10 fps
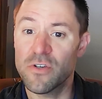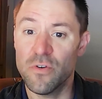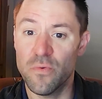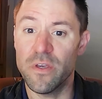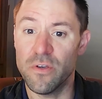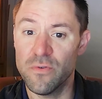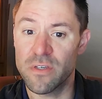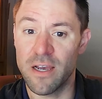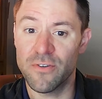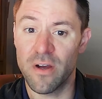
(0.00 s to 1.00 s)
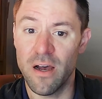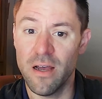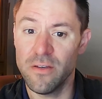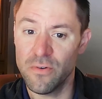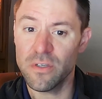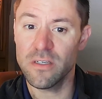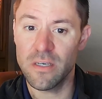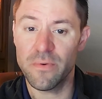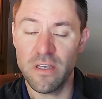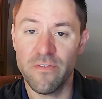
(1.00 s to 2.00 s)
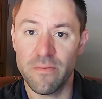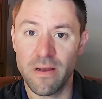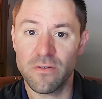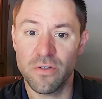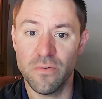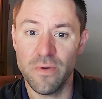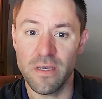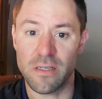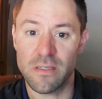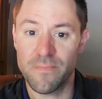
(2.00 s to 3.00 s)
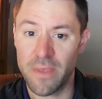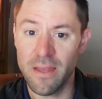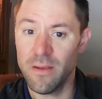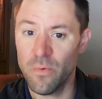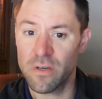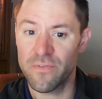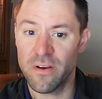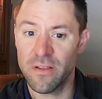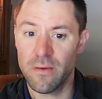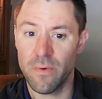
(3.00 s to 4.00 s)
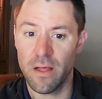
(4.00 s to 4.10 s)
who we use Xiidra on usually see relief in about 2 weeks, and it works fairly well.